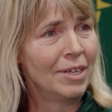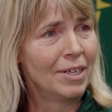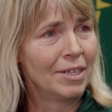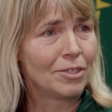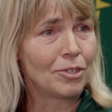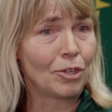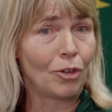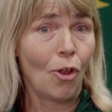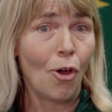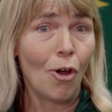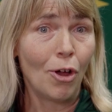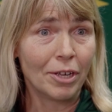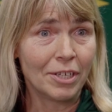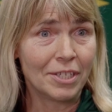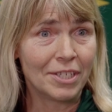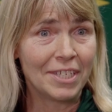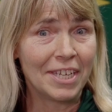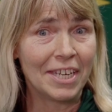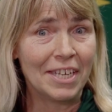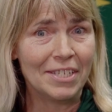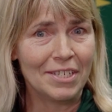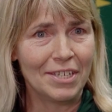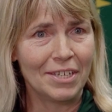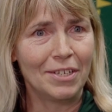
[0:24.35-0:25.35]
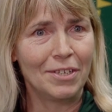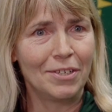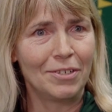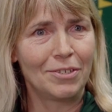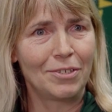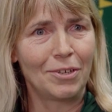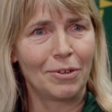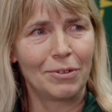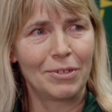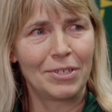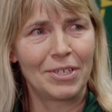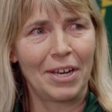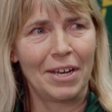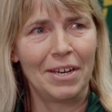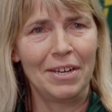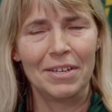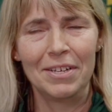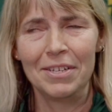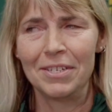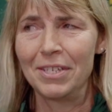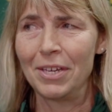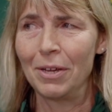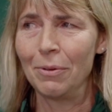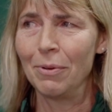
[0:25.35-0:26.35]
It's a long season, so excited
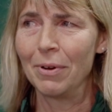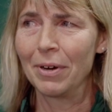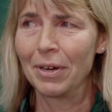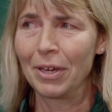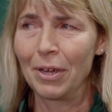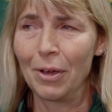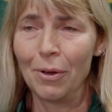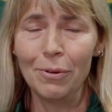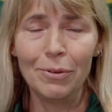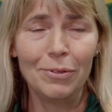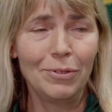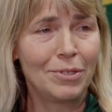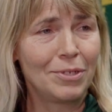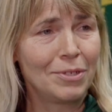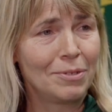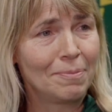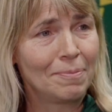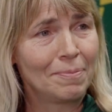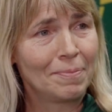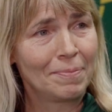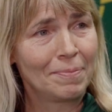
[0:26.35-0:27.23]
to see where it goes.